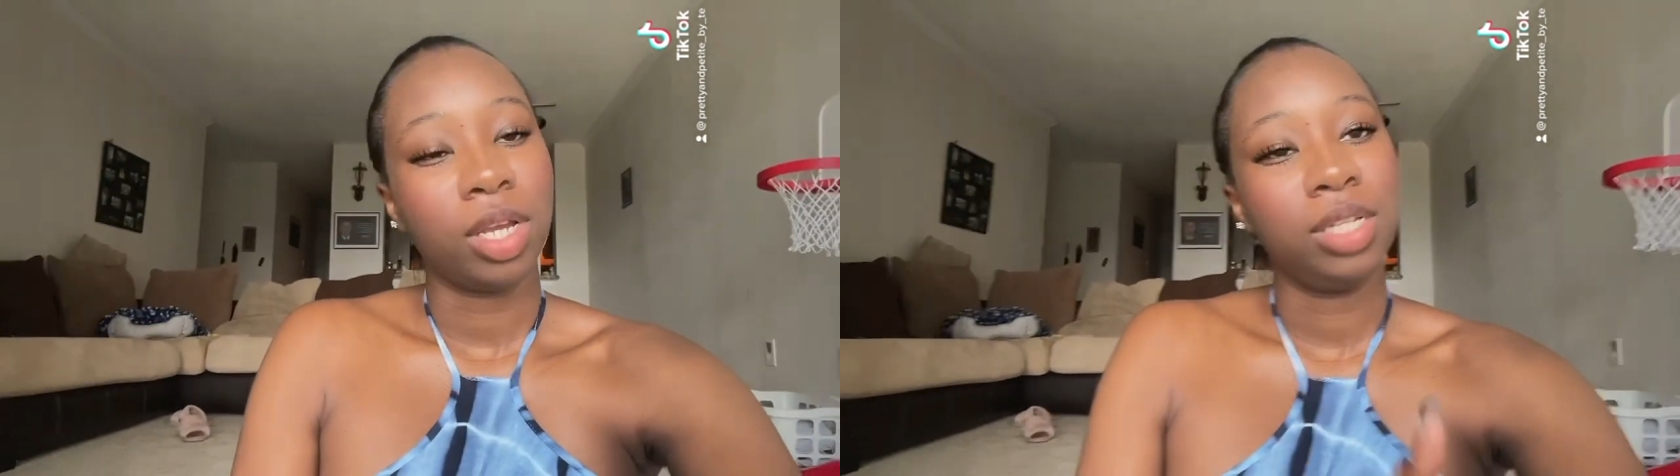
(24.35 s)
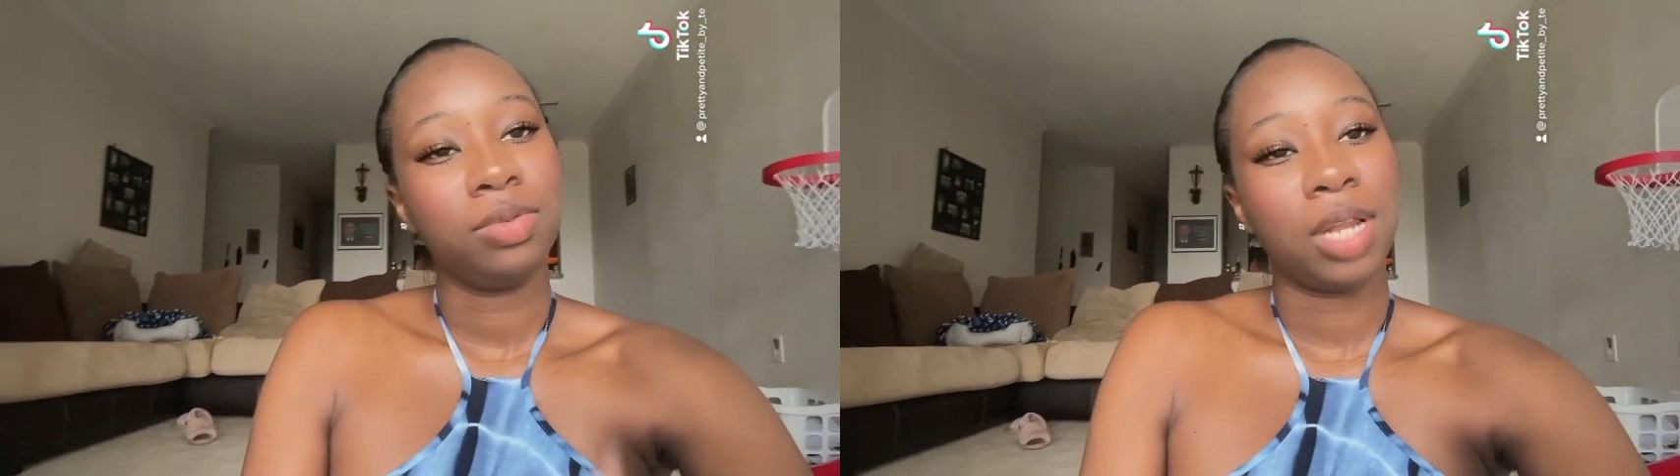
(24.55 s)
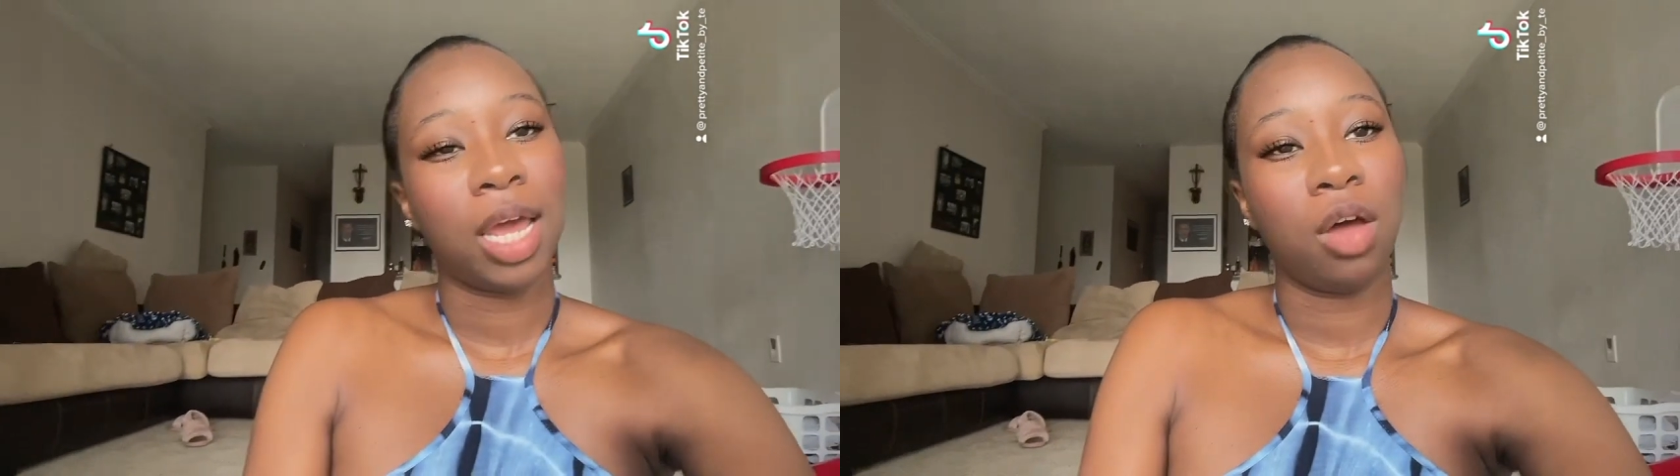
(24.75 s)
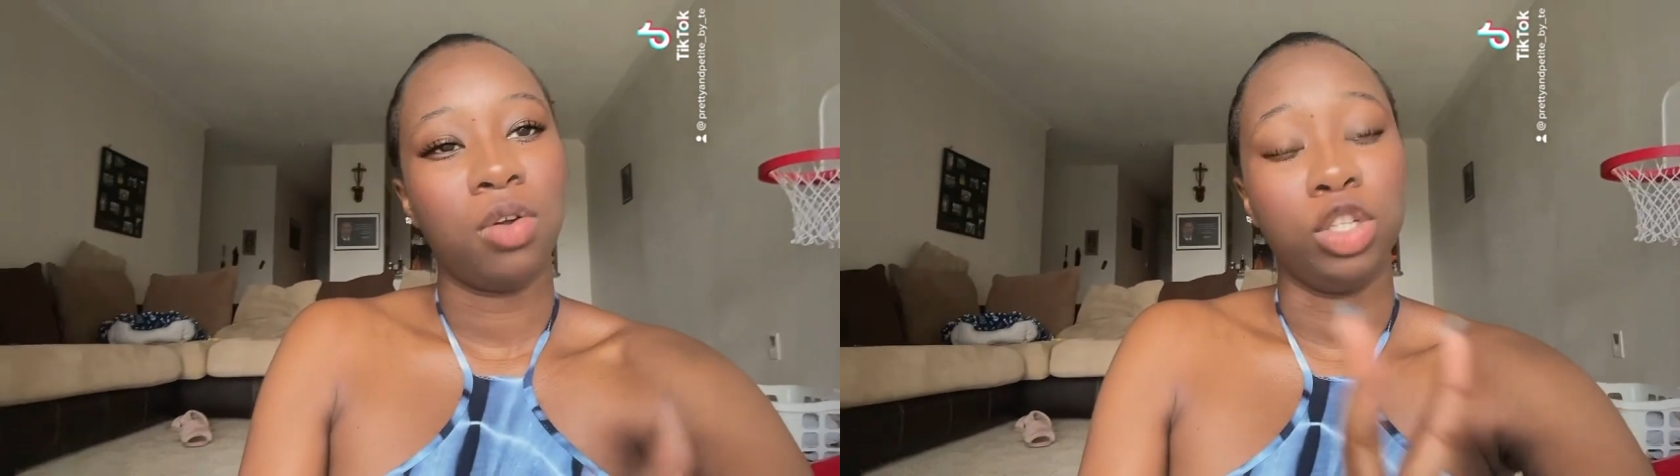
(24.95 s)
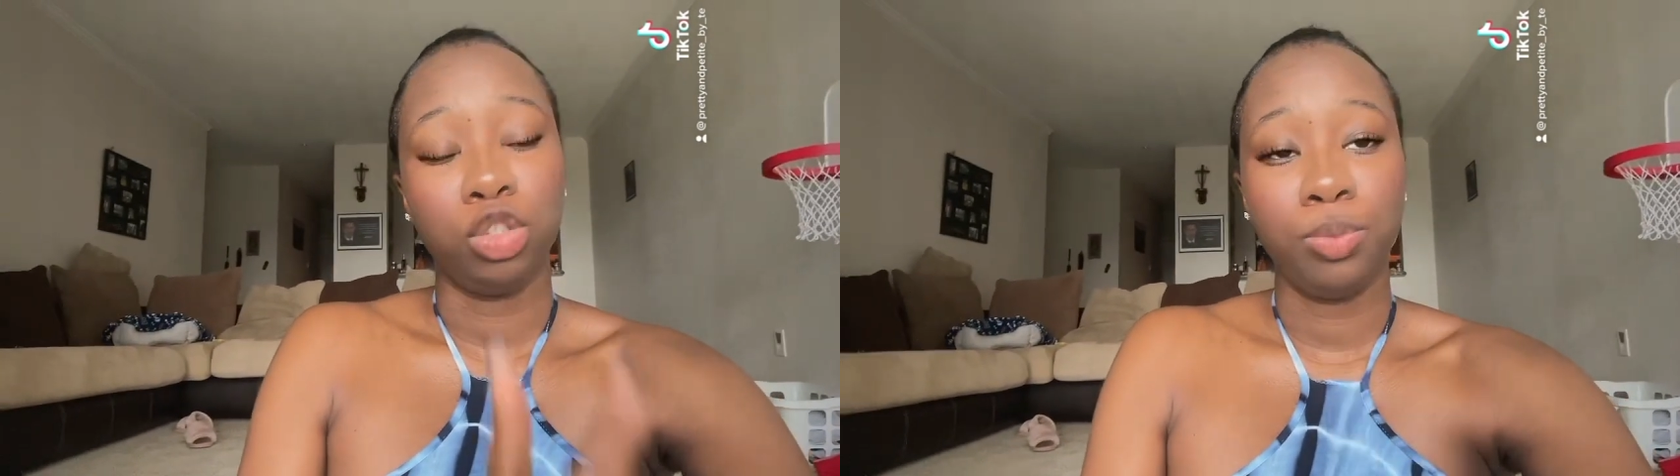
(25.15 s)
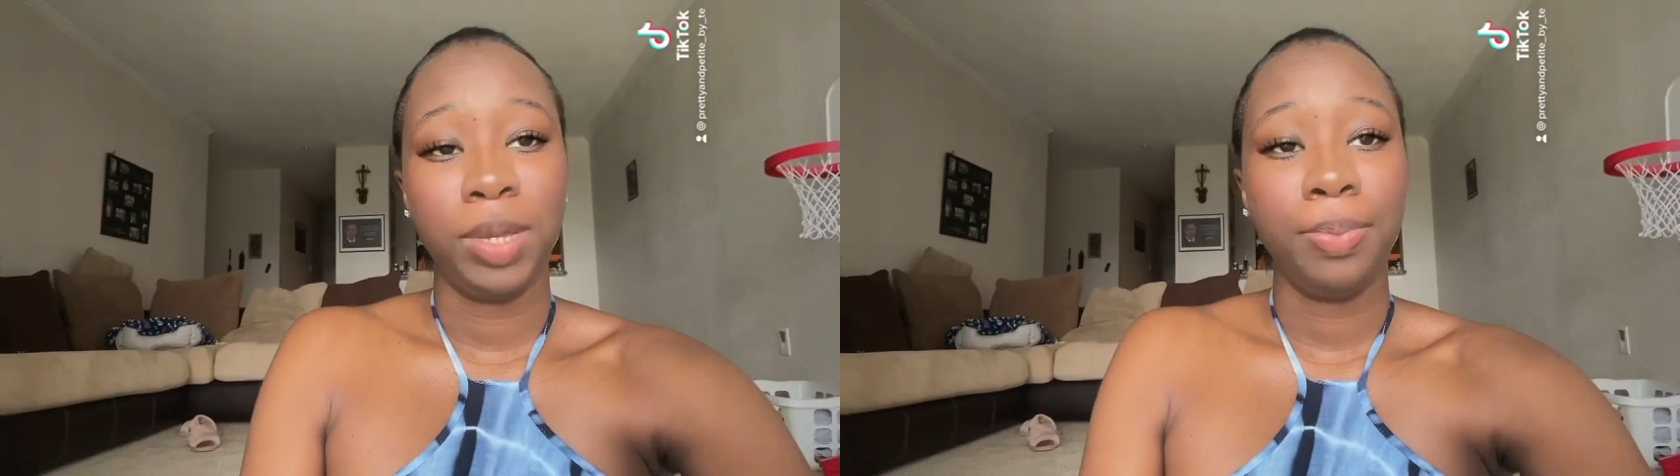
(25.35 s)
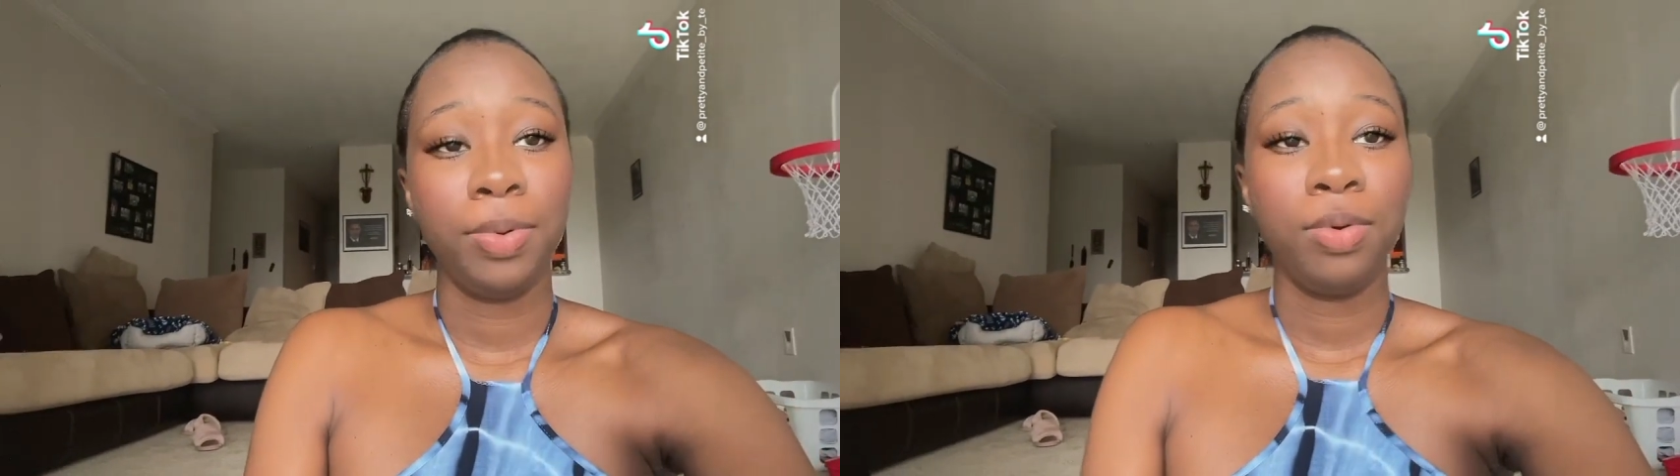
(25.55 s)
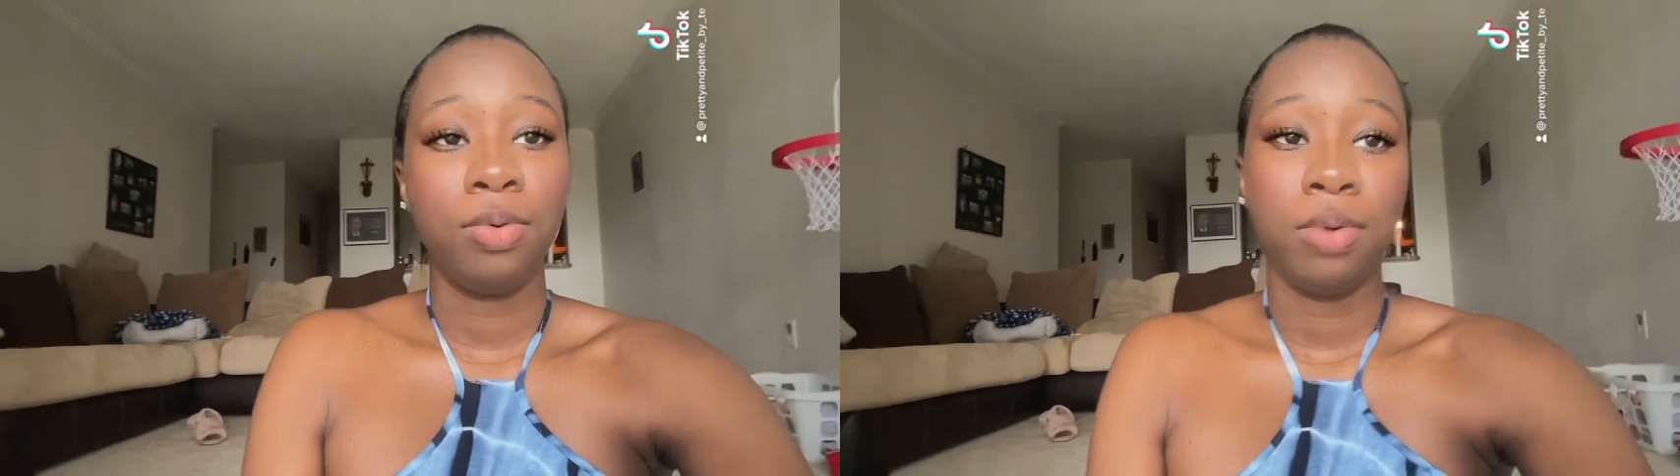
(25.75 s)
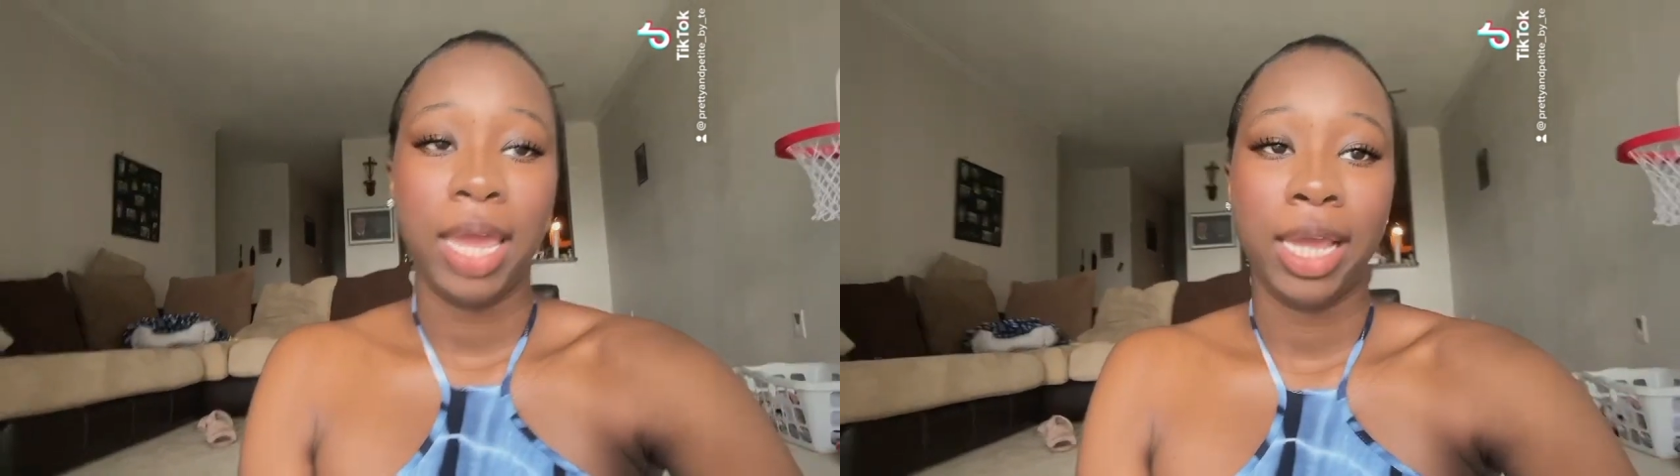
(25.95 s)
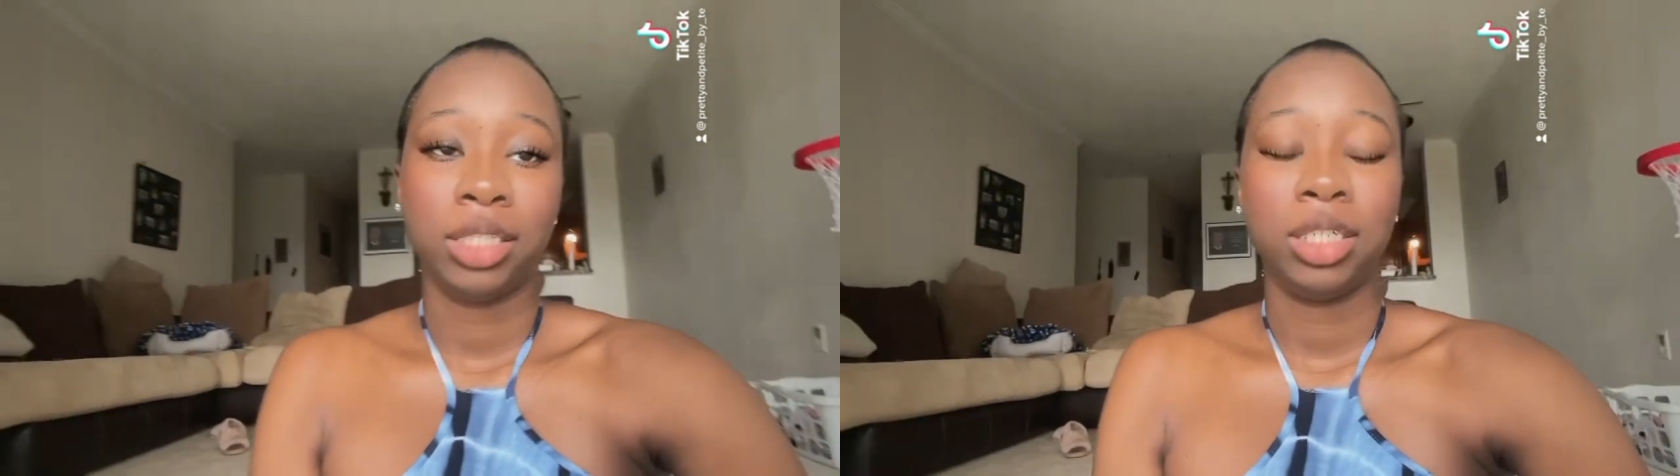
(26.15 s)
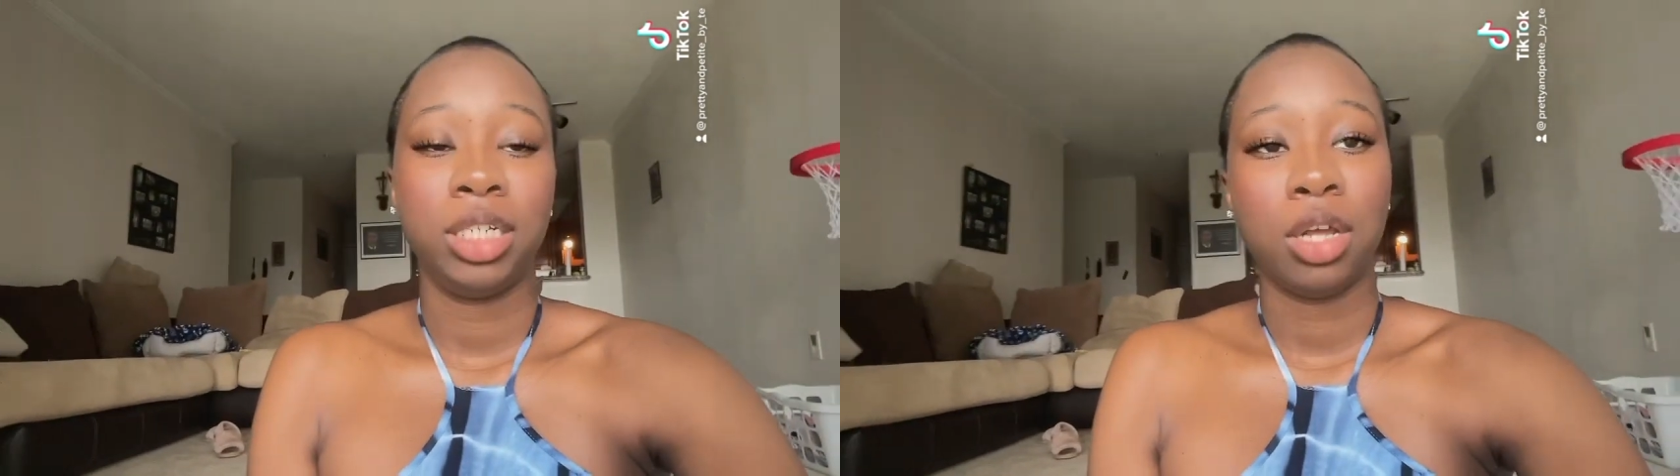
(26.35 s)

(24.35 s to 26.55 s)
it was like only two people who actually